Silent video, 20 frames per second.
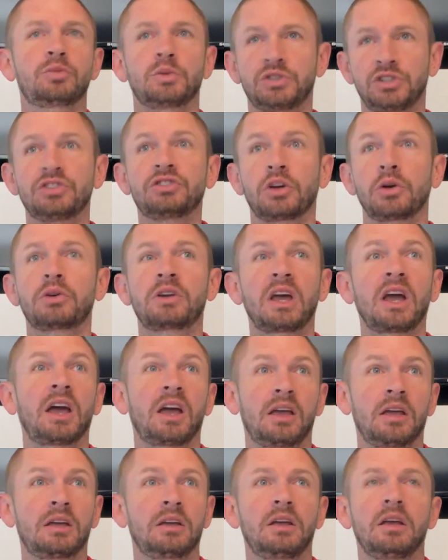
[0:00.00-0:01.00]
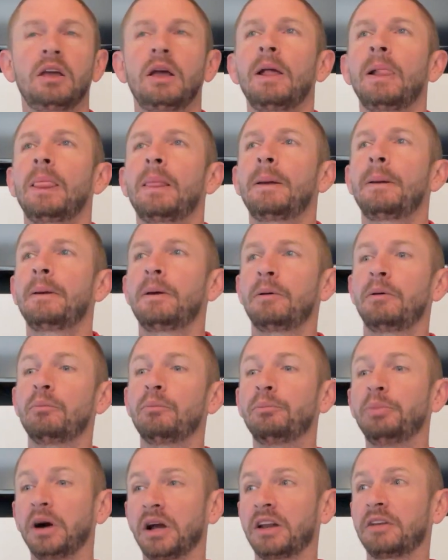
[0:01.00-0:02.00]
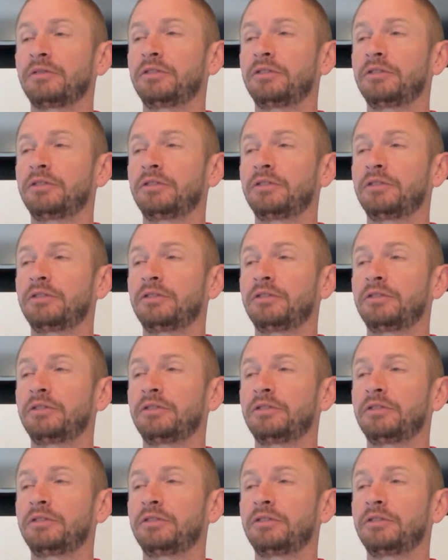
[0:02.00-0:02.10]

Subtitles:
which is okay. But